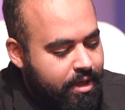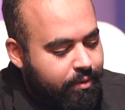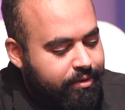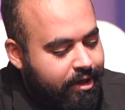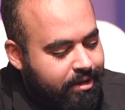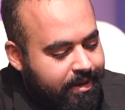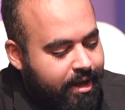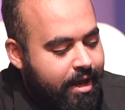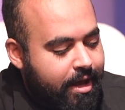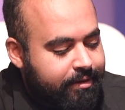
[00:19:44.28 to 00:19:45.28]
We talked about
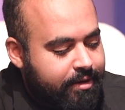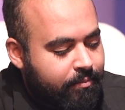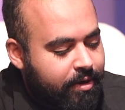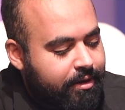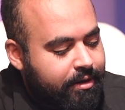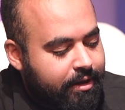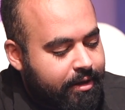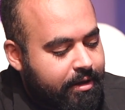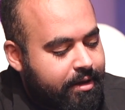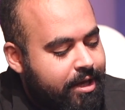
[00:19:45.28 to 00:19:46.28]
Hayat, and what are
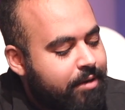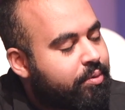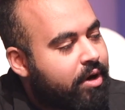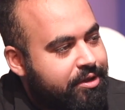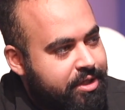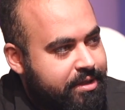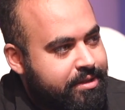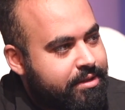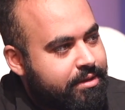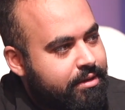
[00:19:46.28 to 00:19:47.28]
the key
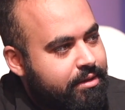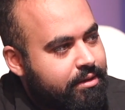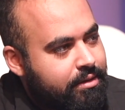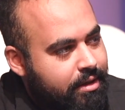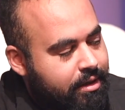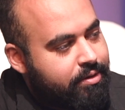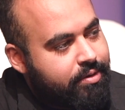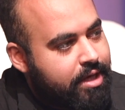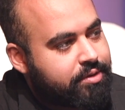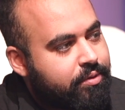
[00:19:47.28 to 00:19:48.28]
projects that are you
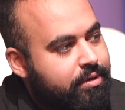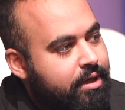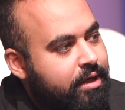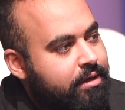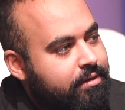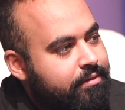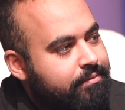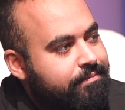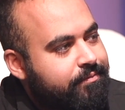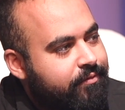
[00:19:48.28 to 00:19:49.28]
guys working on
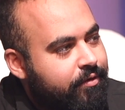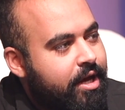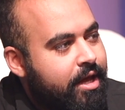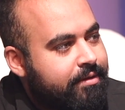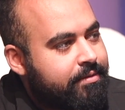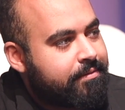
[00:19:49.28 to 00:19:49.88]
for Hayat?